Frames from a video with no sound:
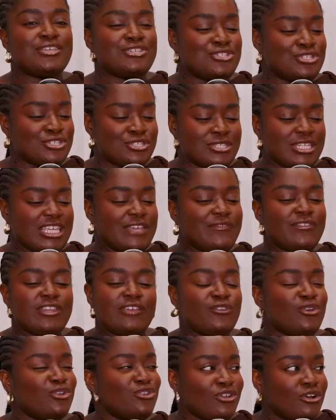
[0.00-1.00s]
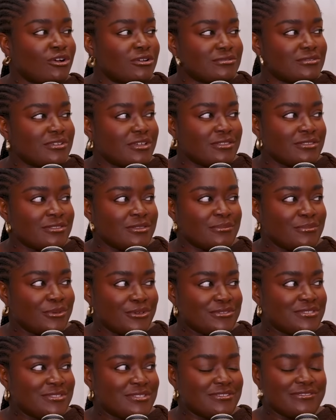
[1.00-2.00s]
just even if you're not the
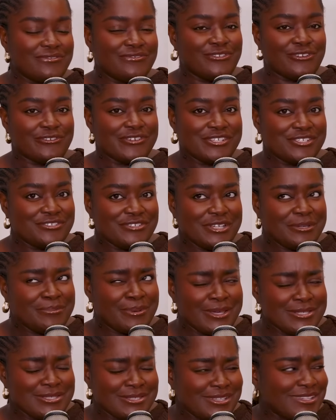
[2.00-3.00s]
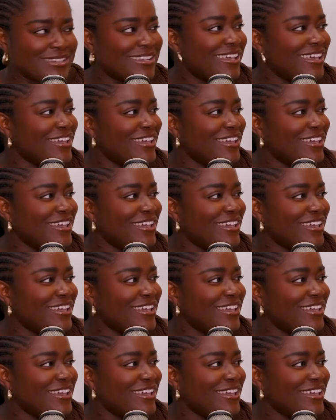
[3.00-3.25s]
most floristry person,